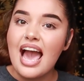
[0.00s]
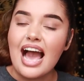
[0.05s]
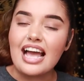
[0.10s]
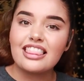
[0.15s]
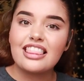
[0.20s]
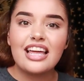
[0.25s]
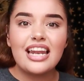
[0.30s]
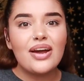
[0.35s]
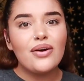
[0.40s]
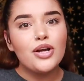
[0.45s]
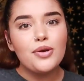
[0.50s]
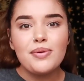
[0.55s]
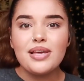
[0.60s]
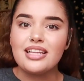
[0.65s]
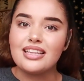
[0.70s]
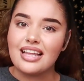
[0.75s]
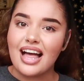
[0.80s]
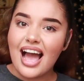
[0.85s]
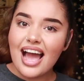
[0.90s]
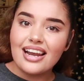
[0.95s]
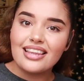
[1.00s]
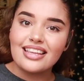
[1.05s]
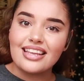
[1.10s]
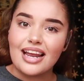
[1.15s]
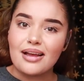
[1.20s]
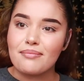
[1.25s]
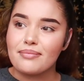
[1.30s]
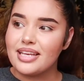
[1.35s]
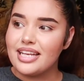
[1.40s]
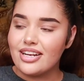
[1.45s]
I thought I would be glad that
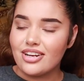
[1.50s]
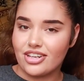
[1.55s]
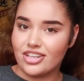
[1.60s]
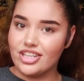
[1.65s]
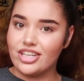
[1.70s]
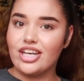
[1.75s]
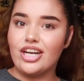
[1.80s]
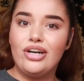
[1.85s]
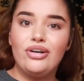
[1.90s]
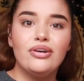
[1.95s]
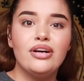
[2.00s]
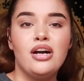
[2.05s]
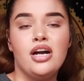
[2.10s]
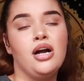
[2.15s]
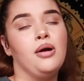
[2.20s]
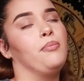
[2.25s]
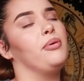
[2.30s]
I'm here, you know?